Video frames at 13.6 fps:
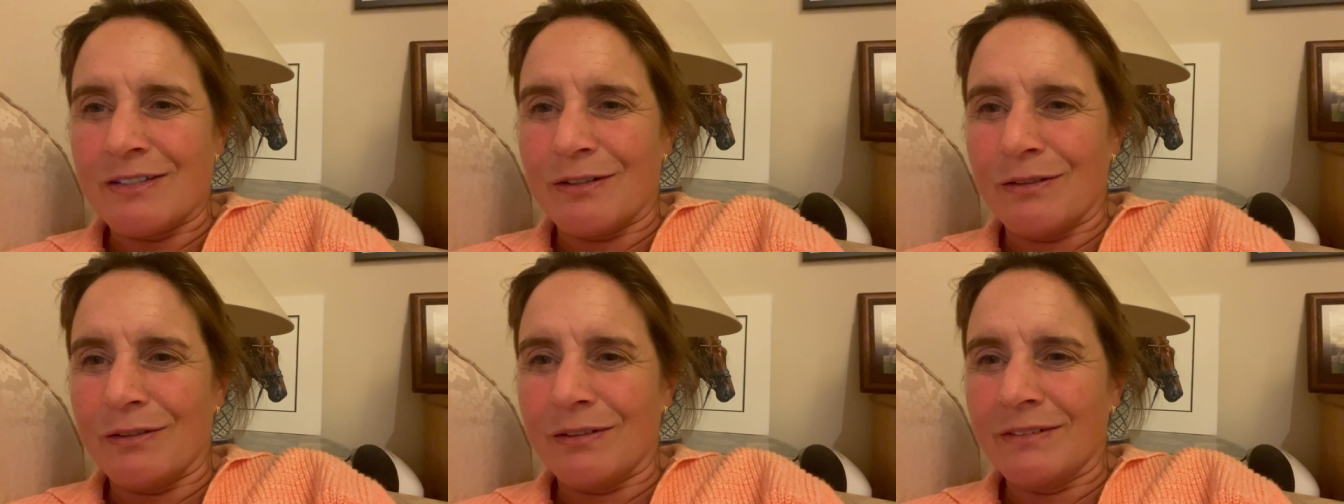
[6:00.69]

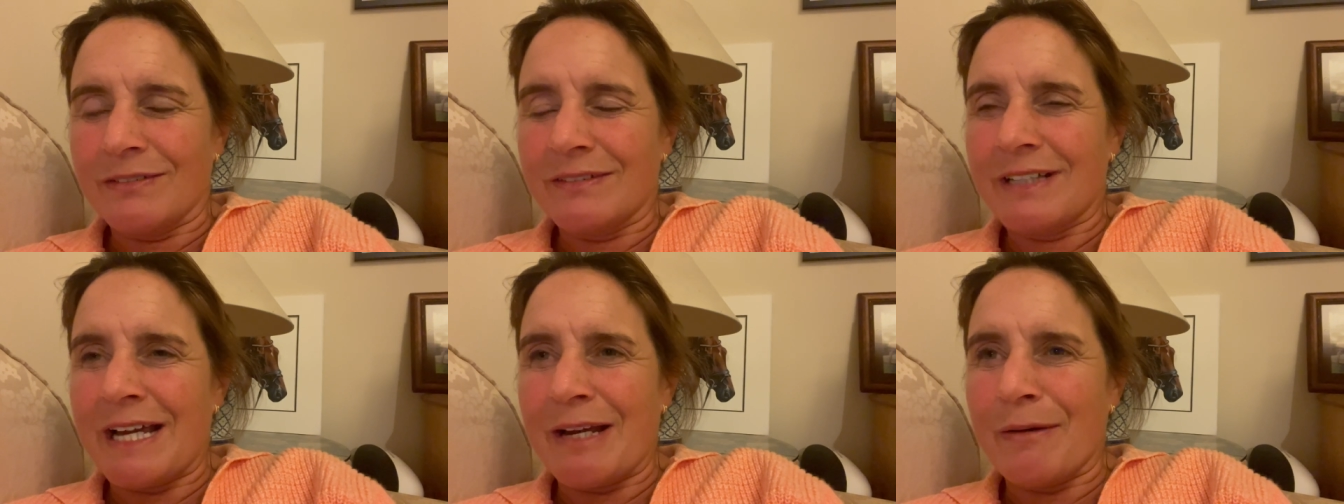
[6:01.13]
or
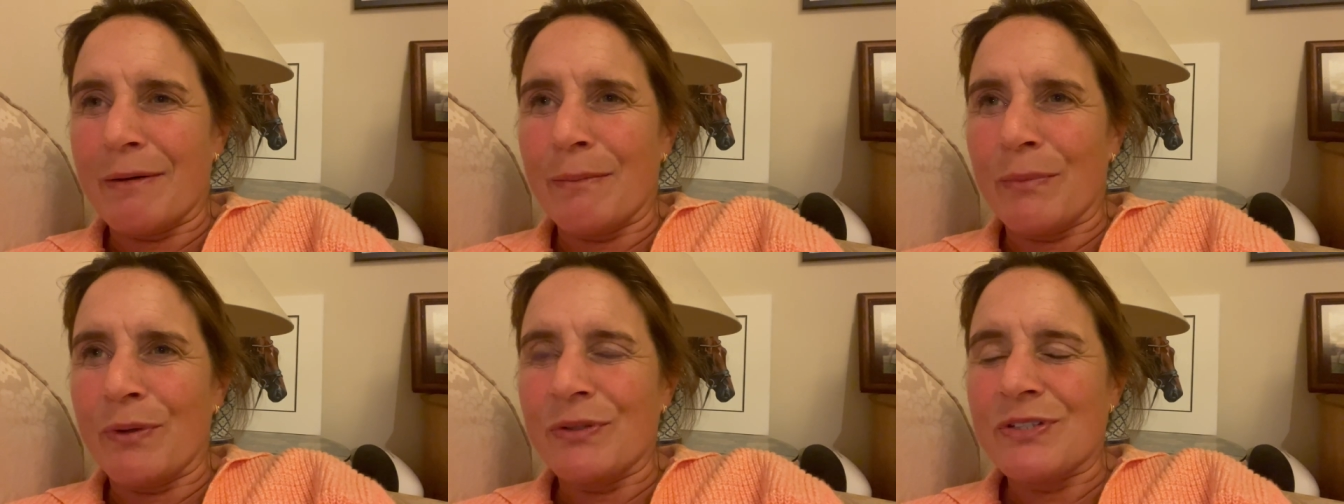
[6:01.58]

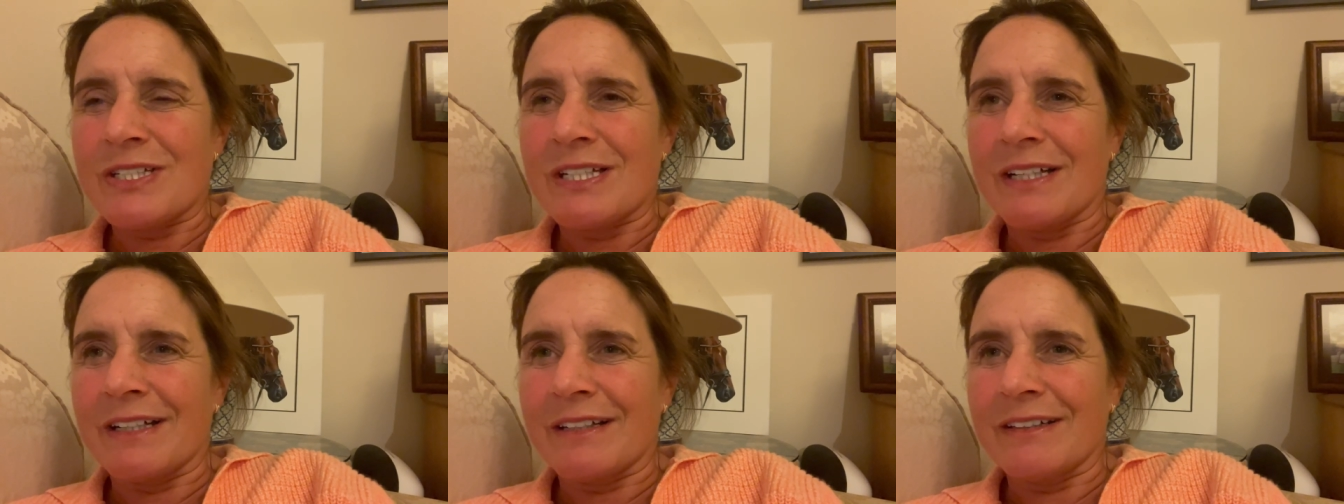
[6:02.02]
anyone wants
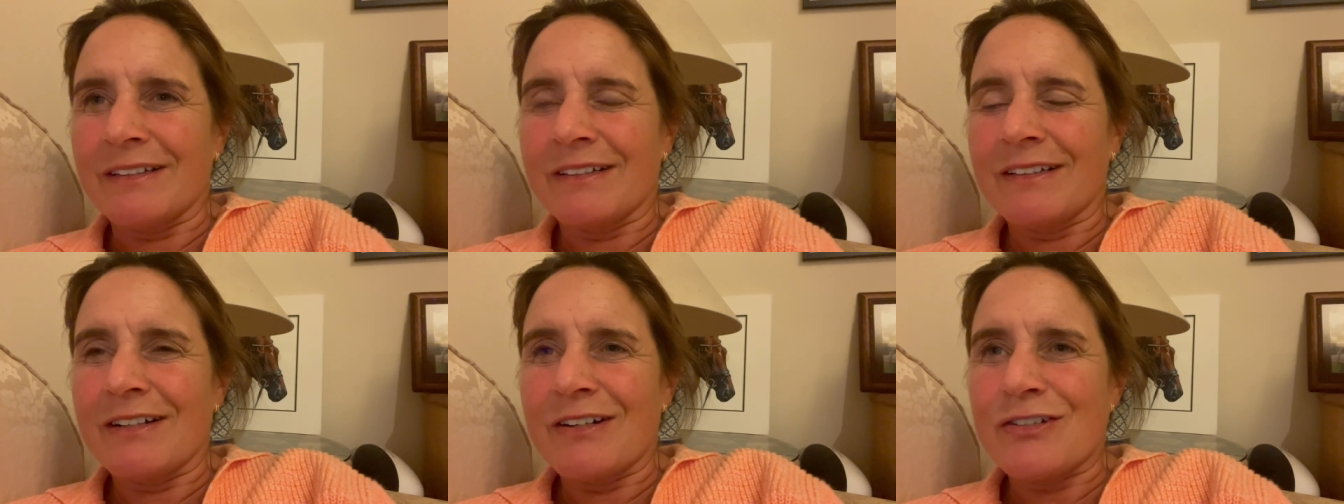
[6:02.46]
a
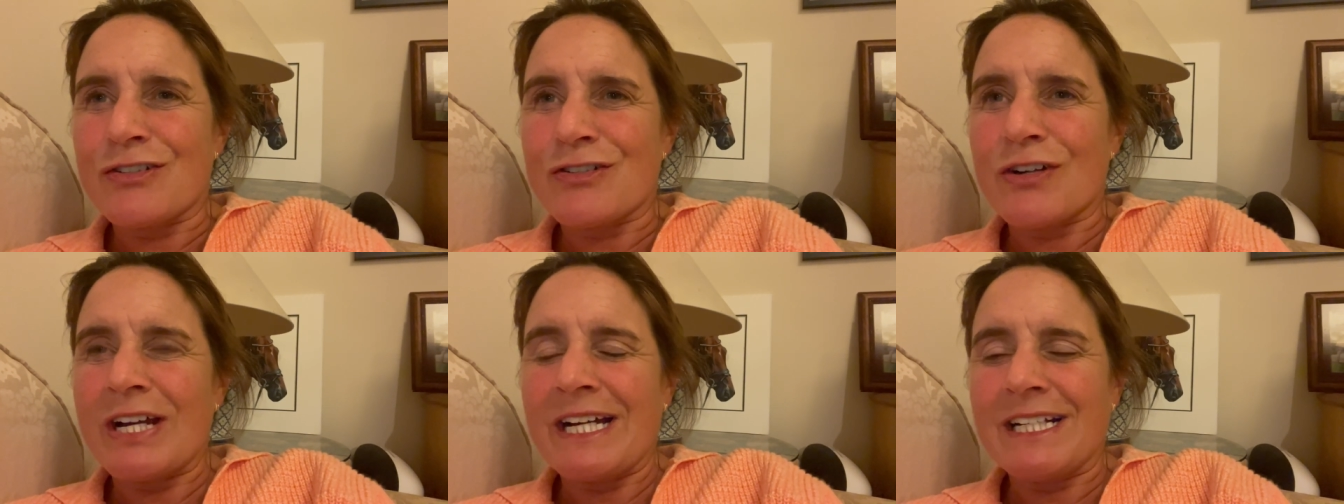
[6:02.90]

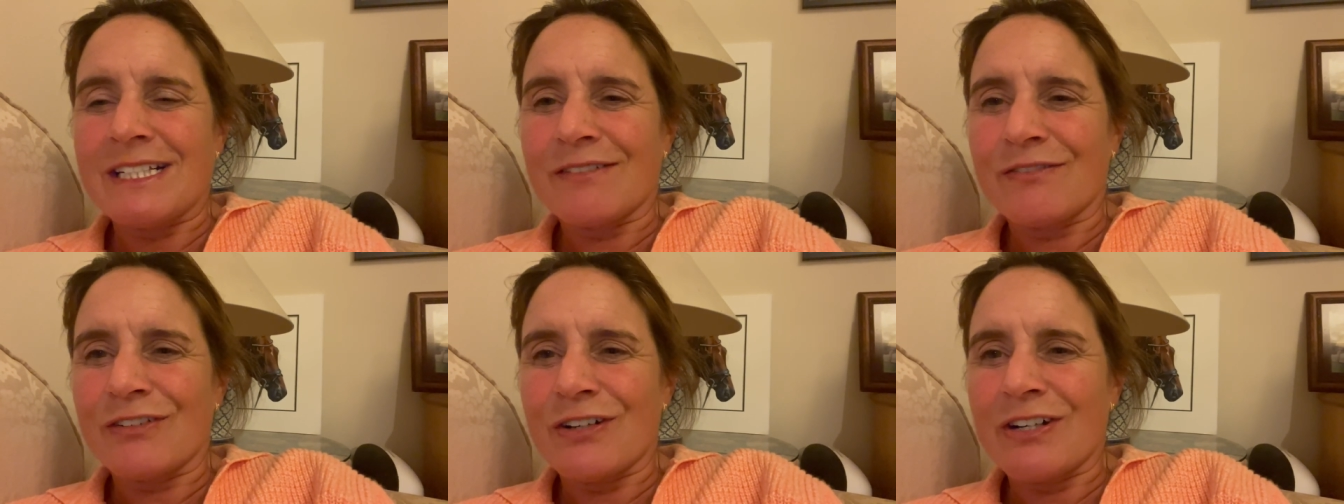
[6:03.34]

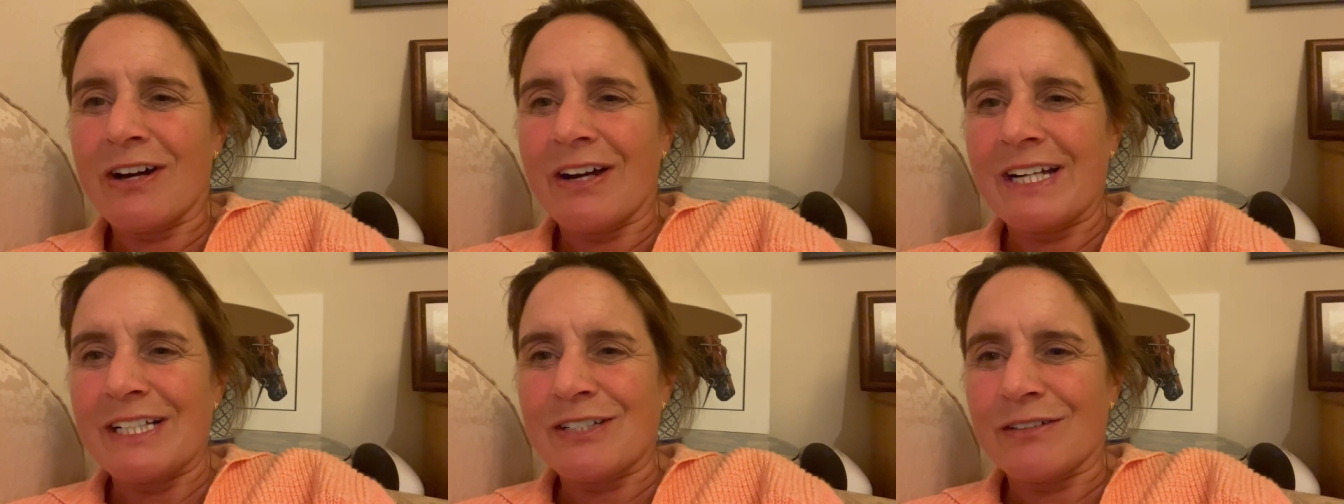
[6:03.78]
treat for a
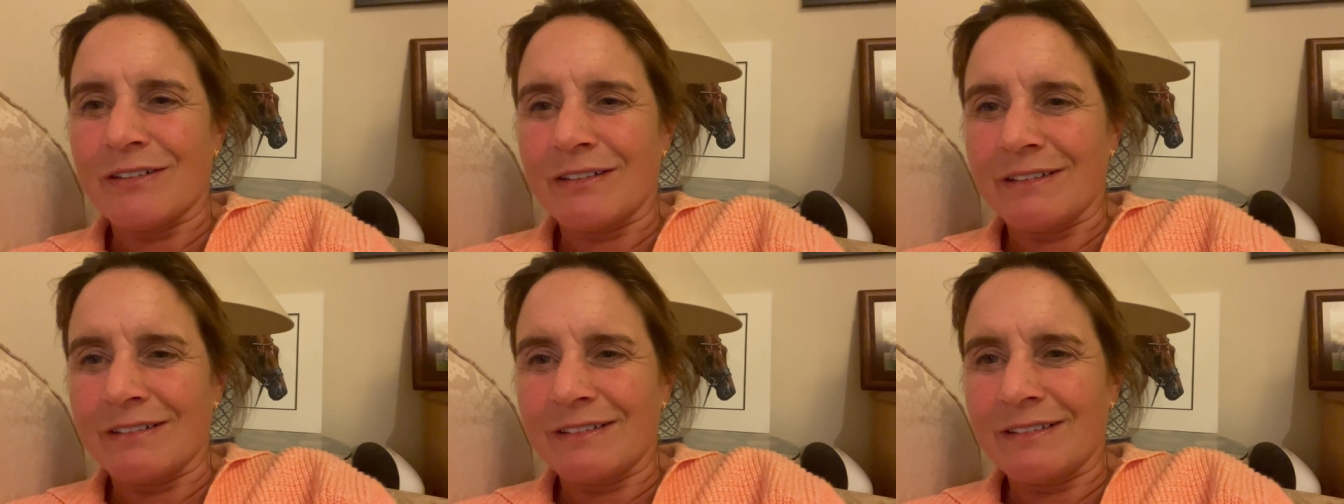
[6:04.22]
night
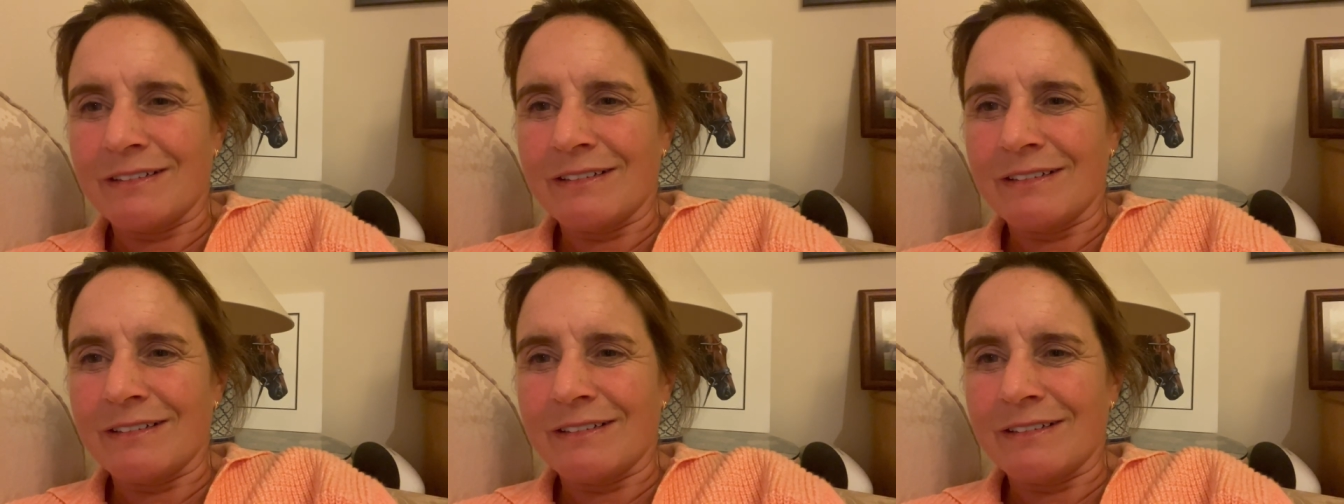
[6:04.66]
or